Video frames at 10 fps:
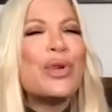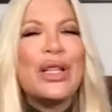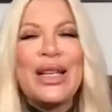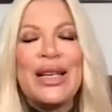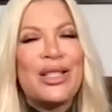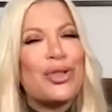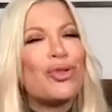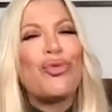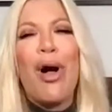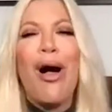really
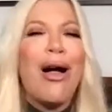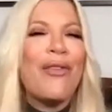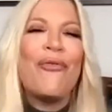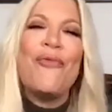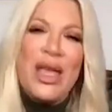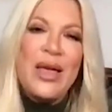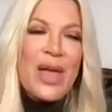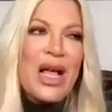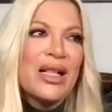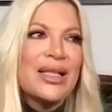strong
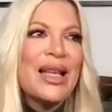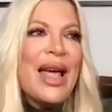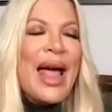females